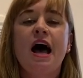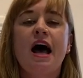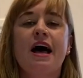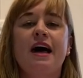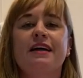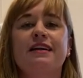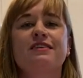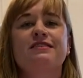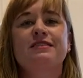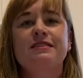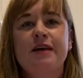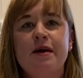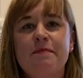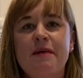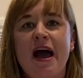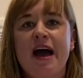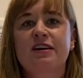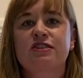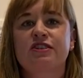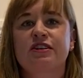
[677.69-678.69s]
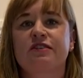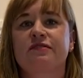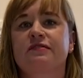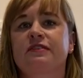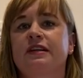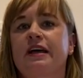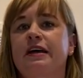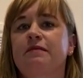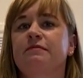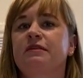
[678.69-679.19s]
Uh, now, some actually
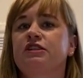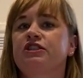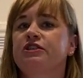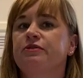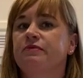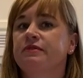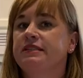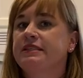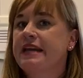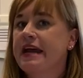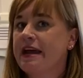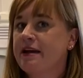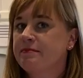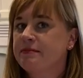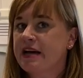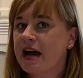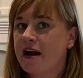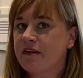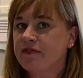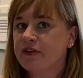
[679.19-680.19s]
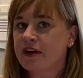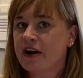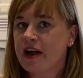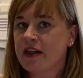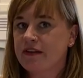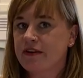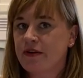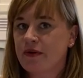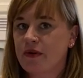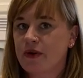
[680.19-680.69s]
have claimed that she was named after
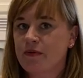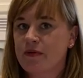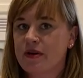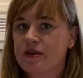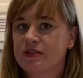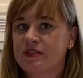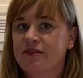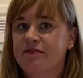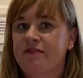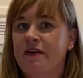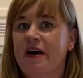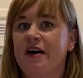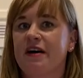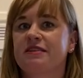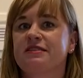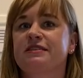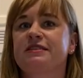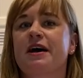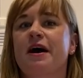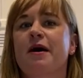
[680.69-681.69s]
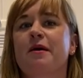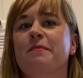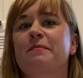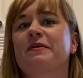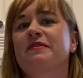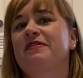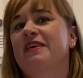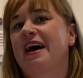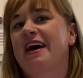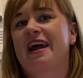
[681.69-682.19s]
Eleanor Roosevelt, um,
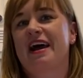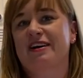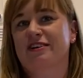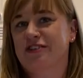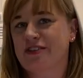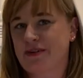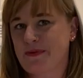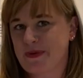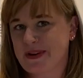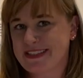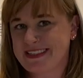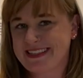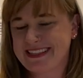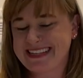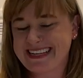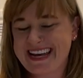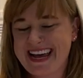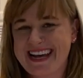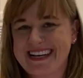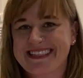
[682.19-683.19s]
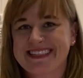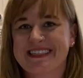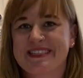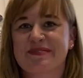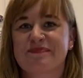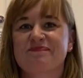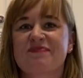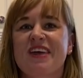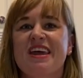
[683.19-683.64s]
but that actually wasn't the case.